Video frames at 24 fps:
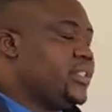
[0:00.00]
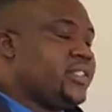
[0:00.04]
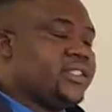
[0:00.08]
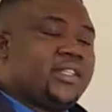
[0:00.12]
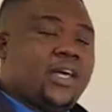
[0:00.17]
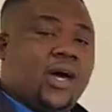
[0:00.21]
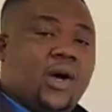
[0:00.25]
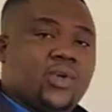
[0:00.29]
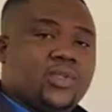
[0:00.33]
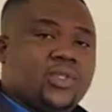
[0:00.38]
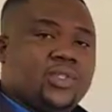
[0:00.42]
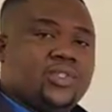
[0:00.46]

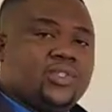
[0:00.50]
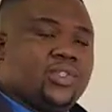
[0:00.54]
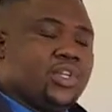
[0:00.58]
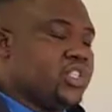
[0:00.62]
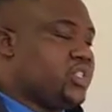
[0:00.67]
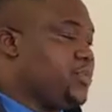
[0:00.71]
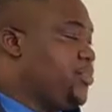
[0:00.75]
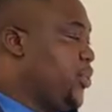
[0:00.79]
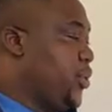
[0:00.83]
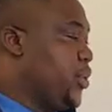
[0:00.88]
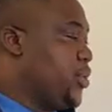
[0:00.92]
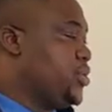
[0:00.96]
sound
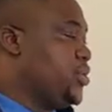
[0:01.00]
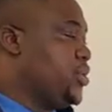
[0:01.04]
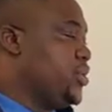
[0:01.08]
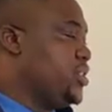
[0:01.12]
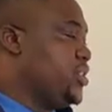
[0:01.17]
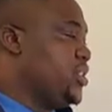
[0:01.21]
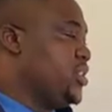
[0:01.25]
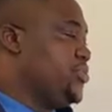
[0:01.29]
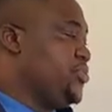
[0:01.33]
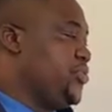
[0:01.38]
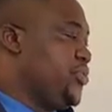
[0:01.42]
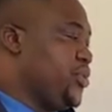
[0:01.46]
source
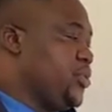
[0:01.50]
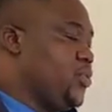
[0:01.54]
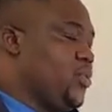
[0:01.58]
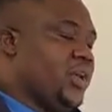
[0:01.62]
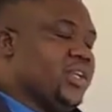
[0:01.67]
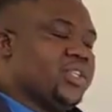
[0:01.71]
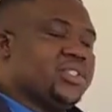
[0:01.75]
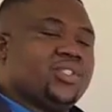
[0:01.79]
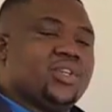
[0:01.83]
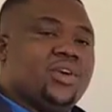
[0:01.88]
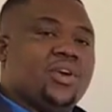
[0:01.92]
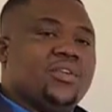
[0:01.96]
produces
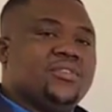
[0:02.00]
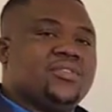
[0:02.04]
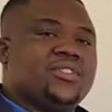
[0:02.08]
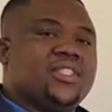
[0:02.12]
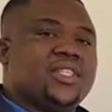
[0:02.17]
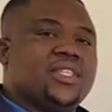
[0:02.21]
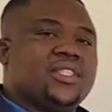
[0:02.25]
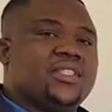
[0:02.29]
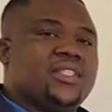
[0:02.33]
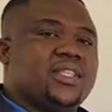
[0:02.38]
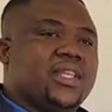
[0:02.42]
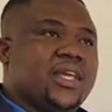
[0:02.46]
frequency of
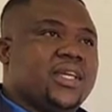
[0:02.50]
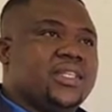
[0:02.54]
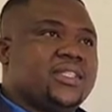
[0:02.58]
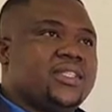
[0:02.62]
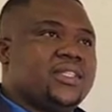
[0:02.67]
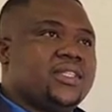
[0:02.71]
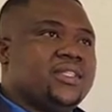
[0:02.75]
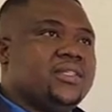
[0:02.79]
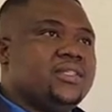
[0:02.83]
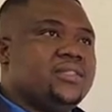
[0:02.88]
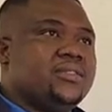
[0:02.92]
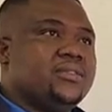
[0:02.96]

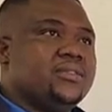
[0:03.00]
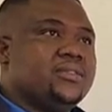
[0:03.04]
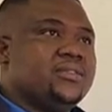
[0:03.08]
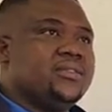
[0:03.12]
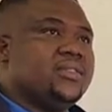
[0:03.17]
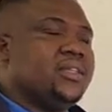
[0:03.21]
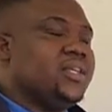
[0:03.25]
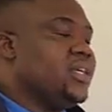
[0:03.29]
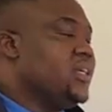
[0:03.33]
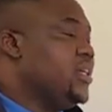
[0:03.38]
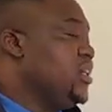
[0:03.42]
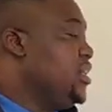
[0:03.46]
630,
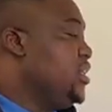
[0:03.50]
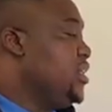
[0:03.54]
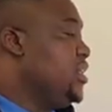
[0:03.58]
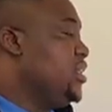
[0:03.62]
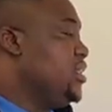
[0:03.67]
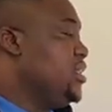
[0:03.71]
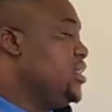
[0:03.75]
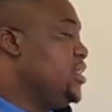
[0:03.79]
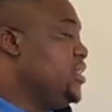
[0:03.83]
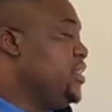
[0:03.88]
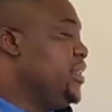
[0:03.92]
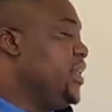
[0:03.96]

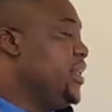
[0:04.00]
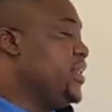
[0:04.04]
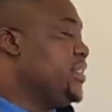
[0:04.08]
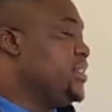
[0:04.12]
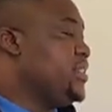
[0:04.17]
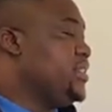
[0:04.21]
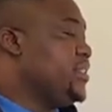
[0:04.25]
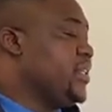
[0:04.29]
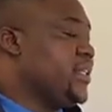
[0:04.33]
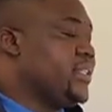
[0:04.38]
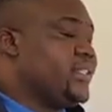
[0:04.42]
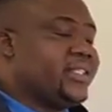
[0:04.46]

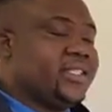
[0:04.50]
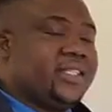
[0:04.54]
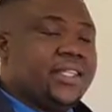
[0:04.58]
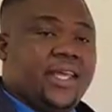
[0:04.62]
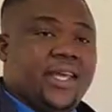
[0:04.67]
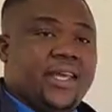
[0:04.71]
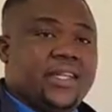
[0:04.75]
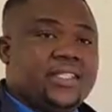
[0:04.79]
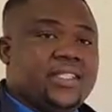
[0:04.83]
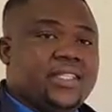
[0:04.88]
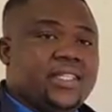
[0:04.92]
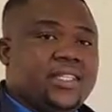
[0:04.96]
this
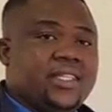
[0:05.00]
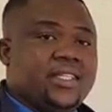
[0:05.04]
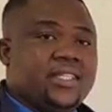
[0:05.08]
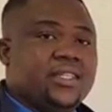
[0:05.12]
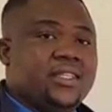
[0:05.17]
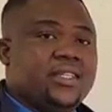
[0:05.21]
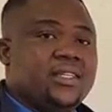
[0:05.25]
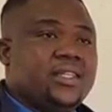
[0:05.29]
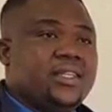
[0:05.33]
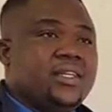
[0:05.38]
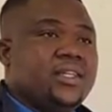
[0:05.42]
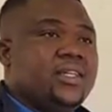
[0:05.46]

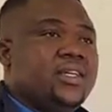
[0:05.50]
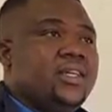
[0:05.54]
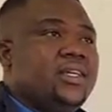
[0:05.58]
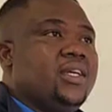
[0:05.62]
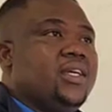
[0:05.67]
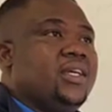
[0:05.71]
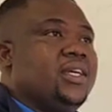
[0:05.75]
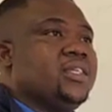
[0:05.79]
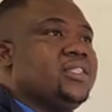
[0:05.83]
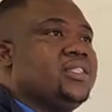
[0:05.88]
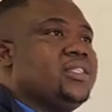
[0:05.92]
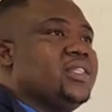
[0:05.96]
630,
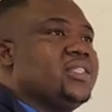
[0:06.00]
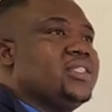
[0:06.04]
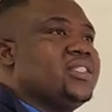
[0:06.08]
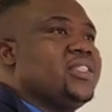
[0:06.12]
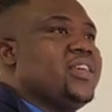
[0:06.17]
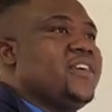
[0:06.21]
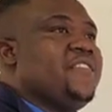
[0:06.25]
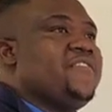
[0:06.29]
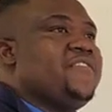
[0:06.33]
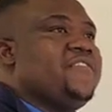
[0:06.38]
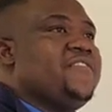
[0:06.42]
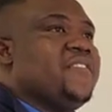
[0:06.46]
it is
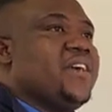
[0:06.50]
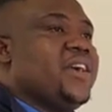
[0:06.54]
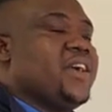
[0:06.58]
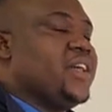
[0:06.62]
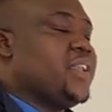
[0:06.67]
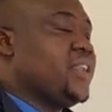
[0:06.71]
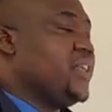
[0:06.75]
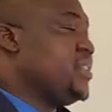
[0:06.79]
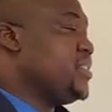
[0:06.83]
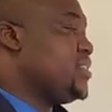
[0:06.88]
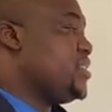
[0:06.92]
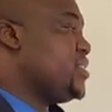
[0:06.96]
the
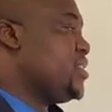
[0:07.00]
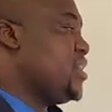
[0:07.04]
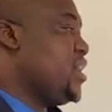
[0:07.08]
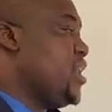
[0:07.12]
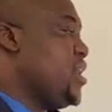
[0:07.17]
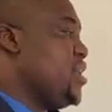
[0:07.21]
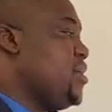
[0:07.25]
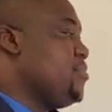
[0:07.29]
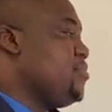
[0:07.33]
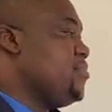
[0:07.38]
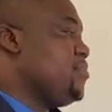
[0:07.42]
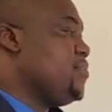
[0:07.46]
very
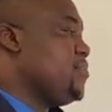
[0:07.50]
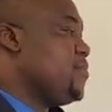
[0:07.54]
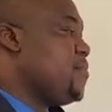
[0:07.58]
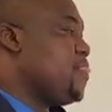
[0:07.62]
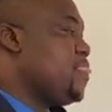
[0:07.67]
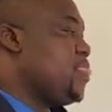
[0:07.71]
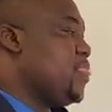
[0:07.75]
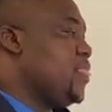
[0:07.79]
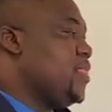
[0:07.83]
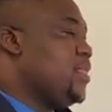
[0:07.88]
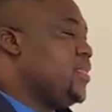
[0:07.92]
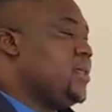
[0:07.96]
same
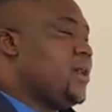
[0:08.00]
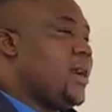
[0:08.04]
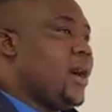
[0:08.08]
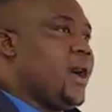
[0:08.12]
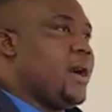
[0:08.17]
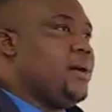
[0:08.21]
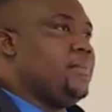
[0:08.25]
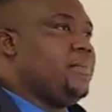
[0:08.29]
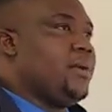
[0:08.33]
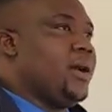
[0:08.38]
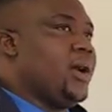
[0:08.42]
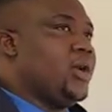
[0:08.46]

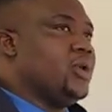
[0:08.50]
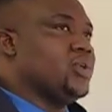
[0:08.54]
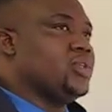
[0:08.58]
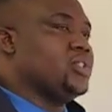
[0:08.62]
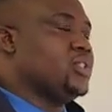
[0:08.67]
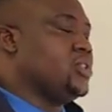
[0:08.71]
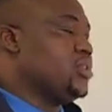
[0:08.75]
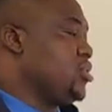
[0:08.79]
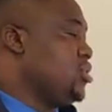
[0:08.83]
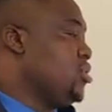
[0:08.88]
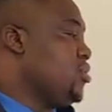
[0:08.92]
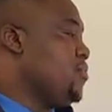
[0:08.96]

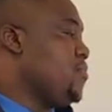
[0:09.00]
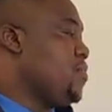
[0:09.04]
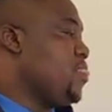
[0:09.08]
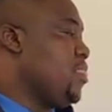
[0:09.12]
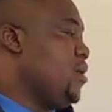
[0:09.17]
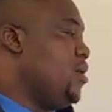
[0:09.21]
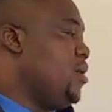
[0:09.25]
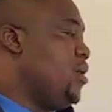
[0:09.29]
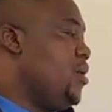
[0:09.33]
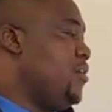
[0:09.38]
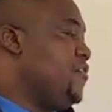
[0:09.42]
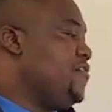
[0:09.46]
amount
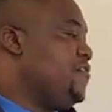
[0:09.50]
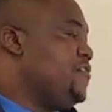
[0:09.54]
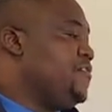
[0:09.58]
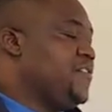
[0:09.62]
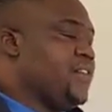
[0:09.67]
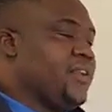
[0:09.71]
of